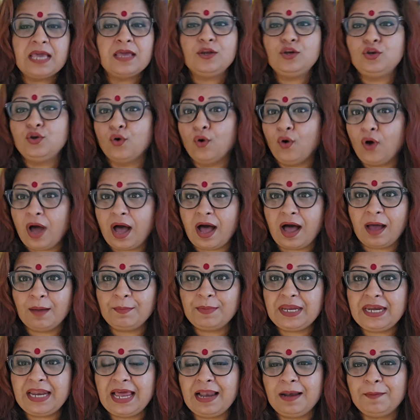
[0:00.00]
No harm
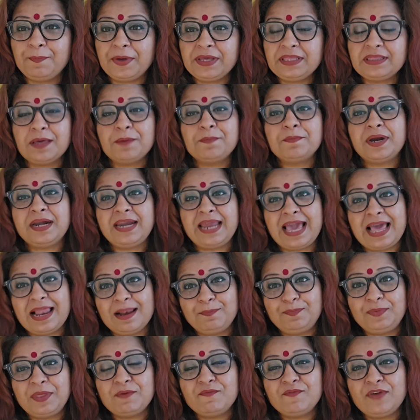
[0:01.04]
in helping them, but
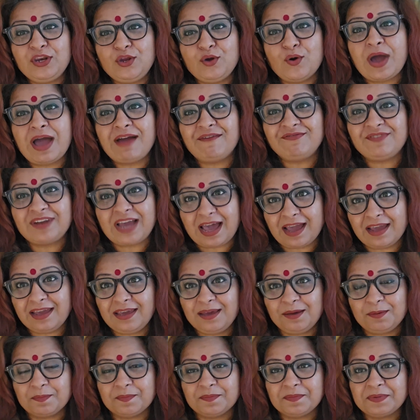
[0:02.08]
help them when you have
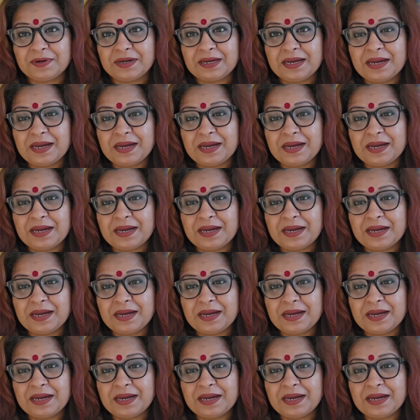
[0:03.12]
time.